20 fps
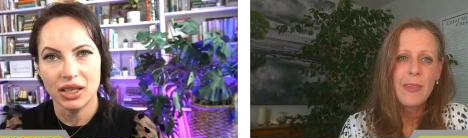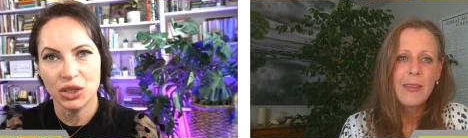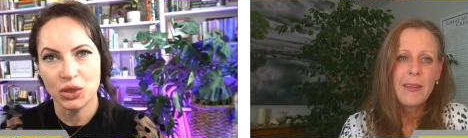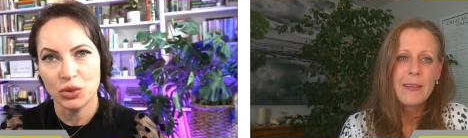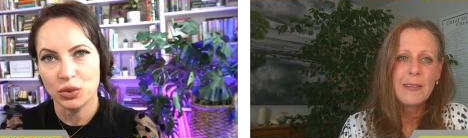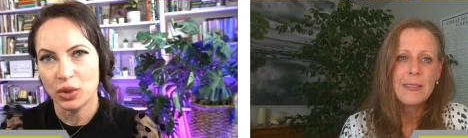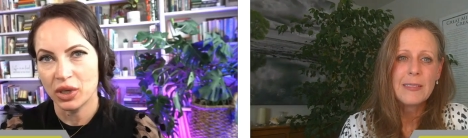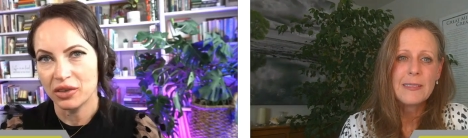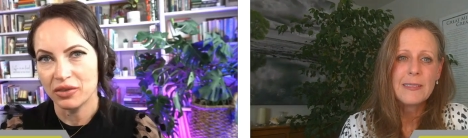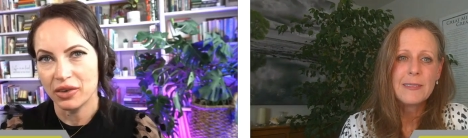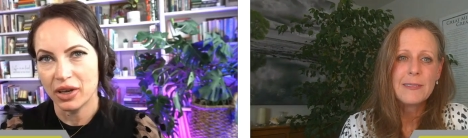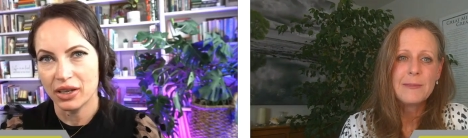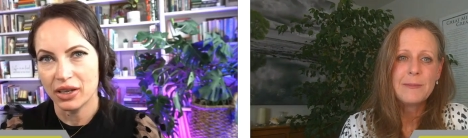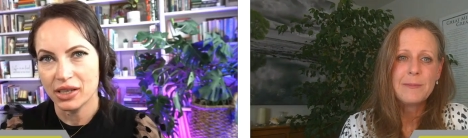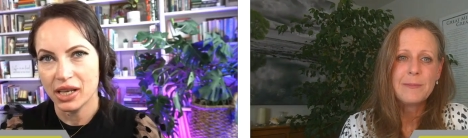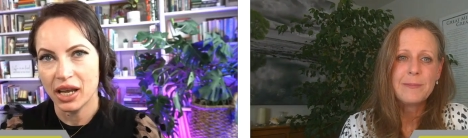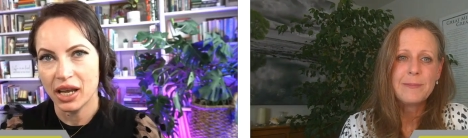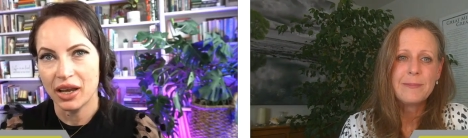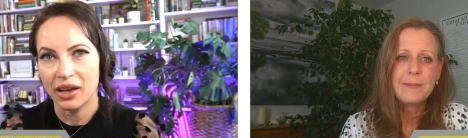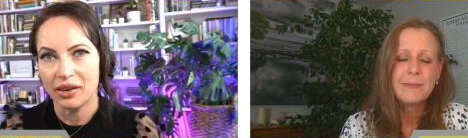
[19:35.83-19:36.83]
Speaker 1: each one of
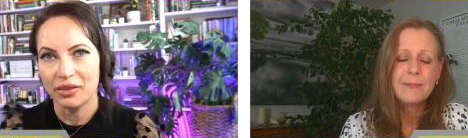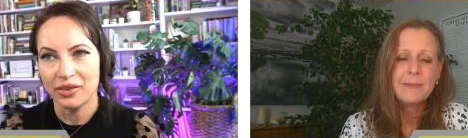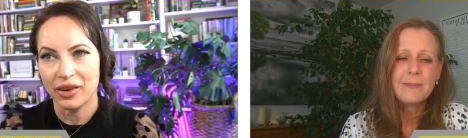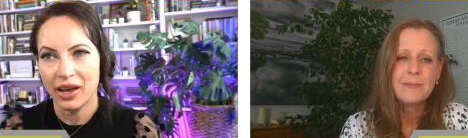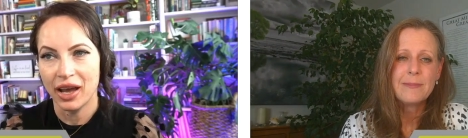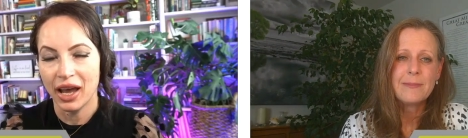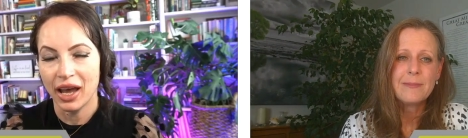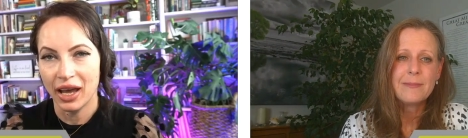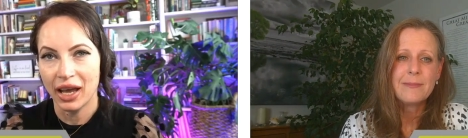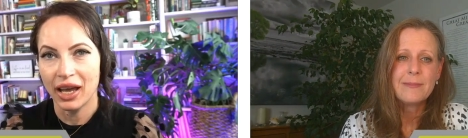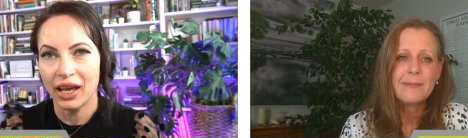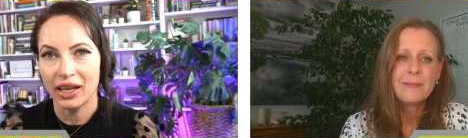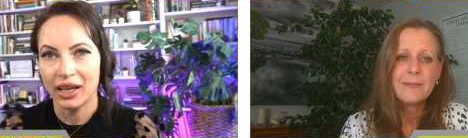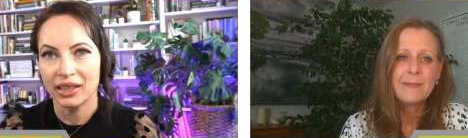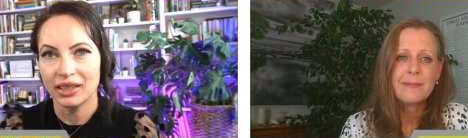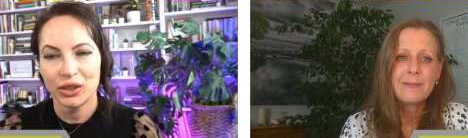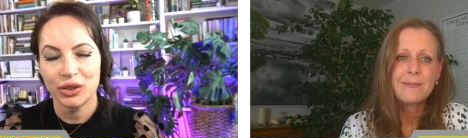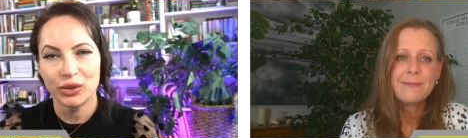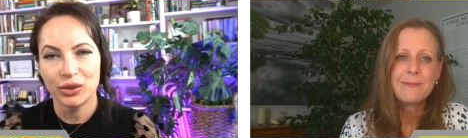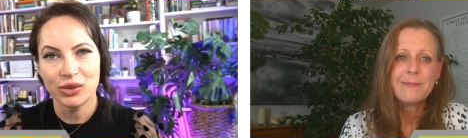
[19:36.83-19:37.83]
us have
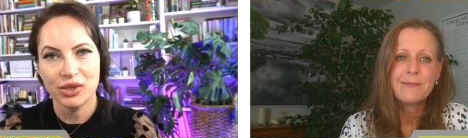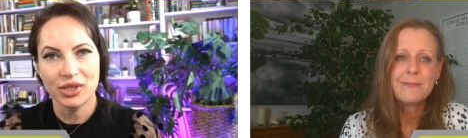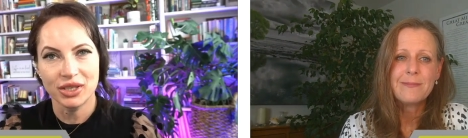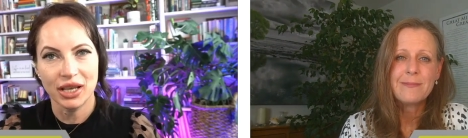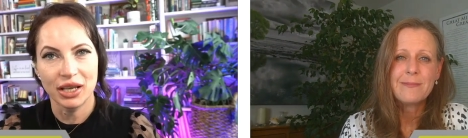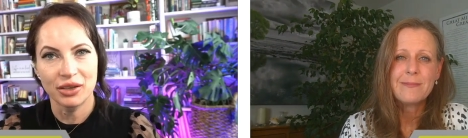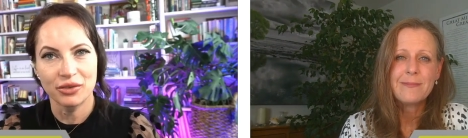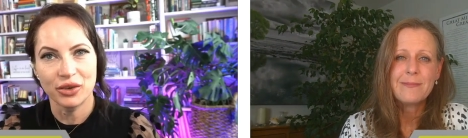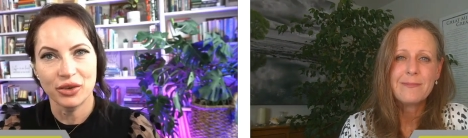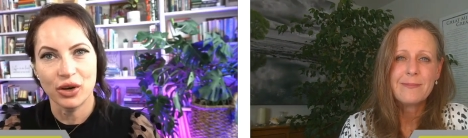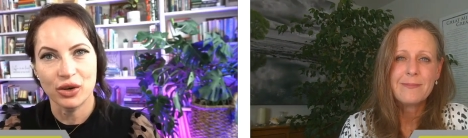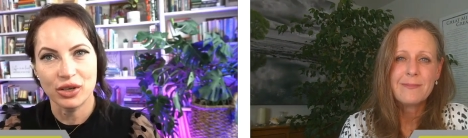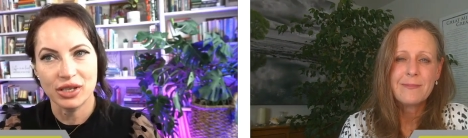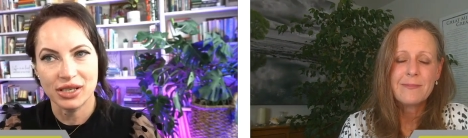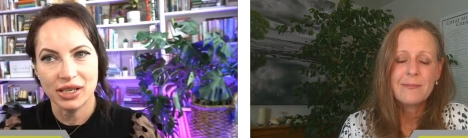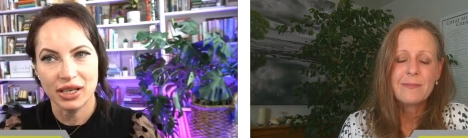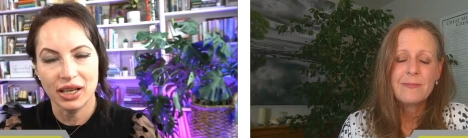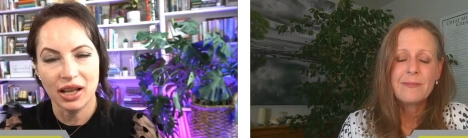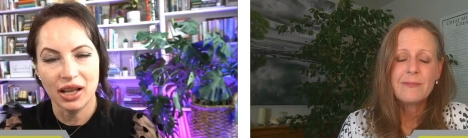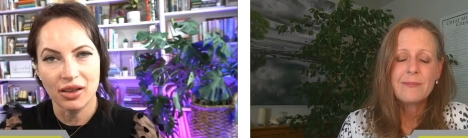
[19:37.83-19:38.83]
had to stand for
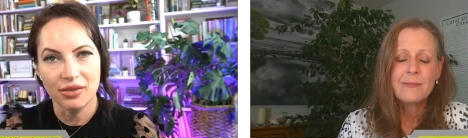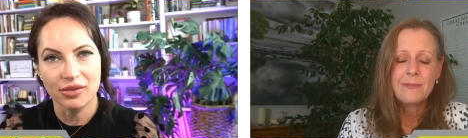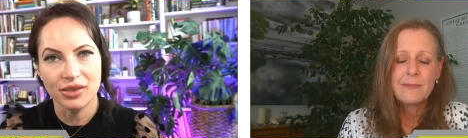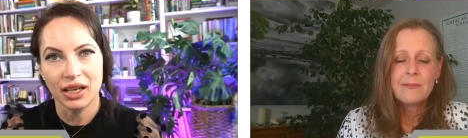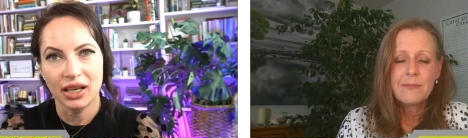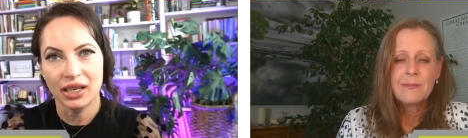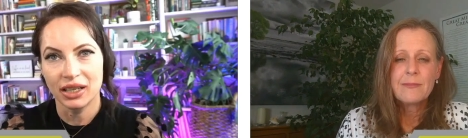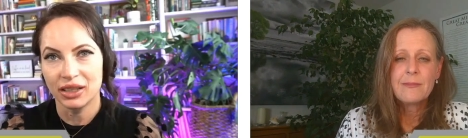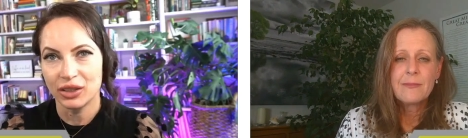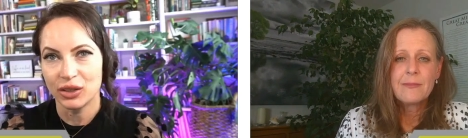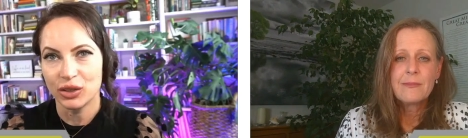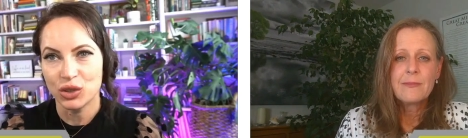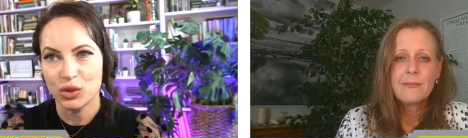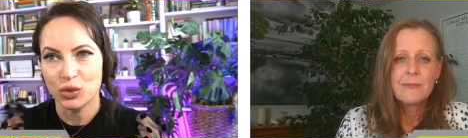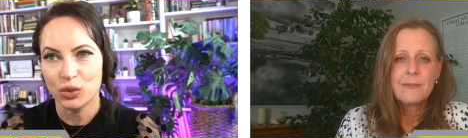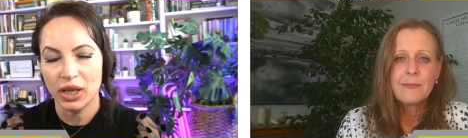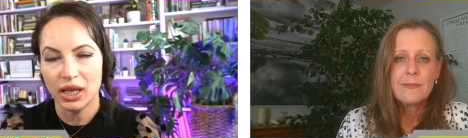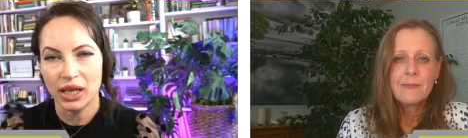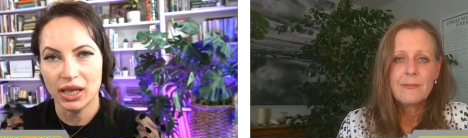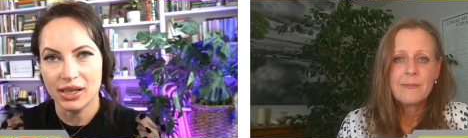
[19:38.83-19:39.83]
ourselves in
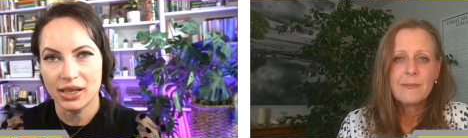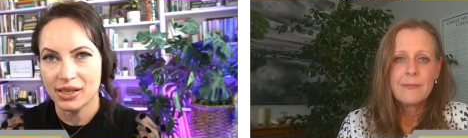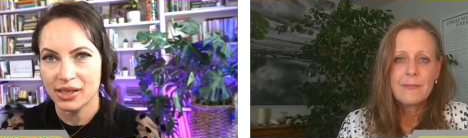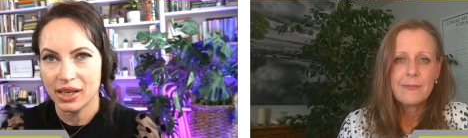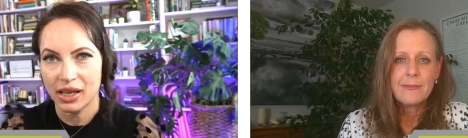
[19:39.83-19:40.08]
those ways,